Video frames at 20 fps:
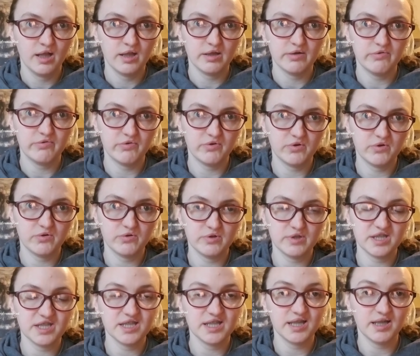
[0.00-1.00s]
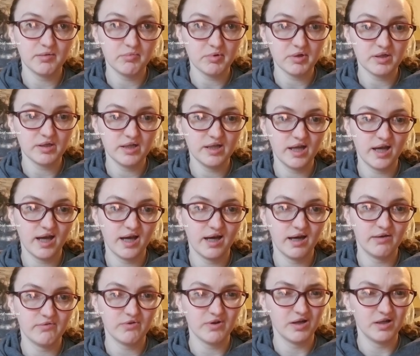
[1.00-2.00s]
The foods typically
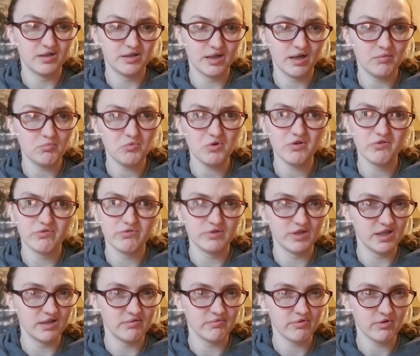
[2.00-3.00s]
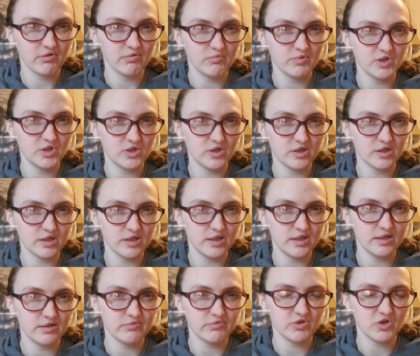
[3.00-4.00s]
have a lot more flavor, which is
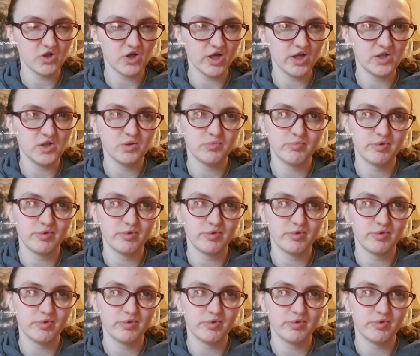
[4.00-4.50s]
kind of strange,